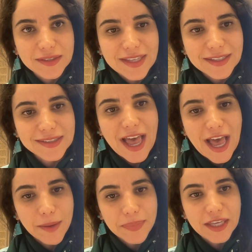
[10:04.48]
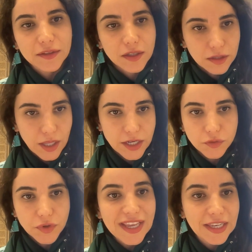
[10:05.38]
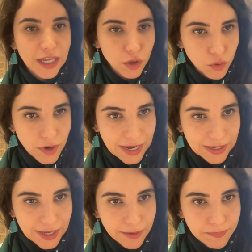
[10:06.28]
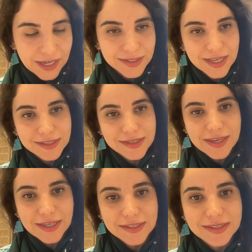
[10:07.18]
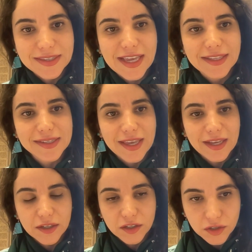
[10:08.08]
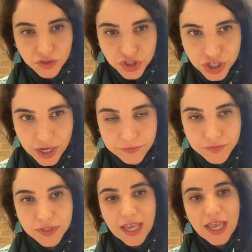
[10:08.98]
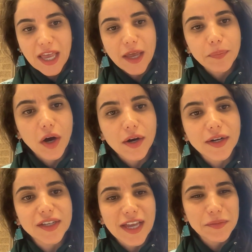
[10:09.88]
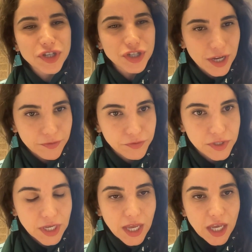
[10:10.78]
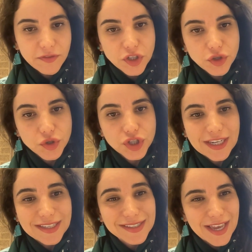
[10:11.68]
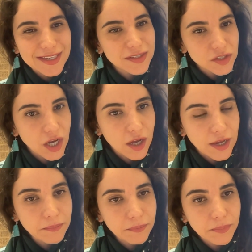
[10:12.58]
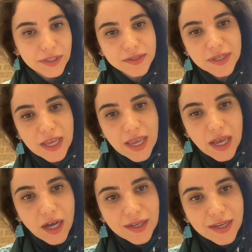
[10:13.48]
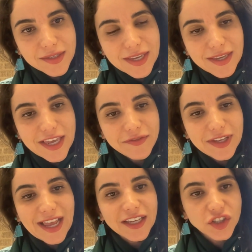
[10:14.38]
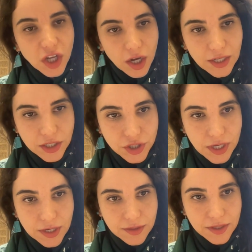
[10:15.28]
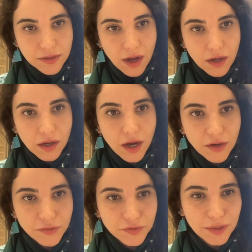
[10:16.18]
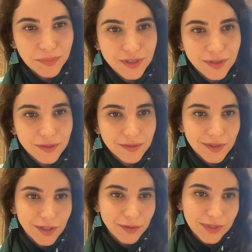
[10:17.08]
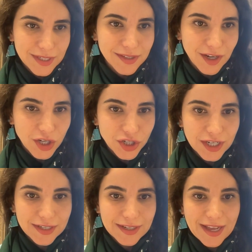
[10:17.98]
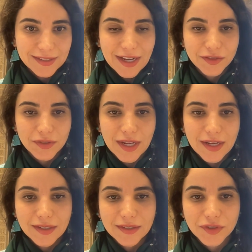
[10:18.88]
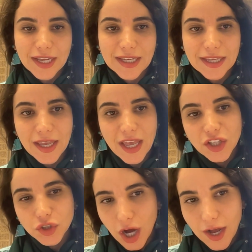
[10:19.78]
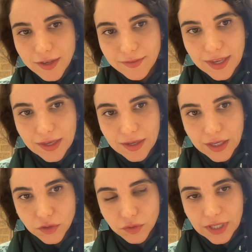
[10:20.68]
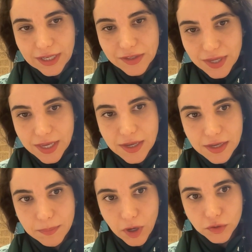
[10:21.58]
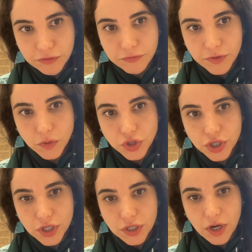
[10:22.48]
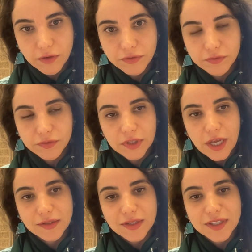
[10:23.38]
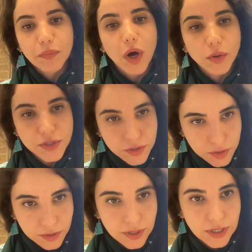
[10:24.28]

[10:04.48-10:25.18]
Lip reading: that happen like really quickly, because I think it needs a shift, a paradigm shift, which usually takes time. But I think even acknowledging this uncomfortable, discussion, and really diving into like thinking about the future of like this post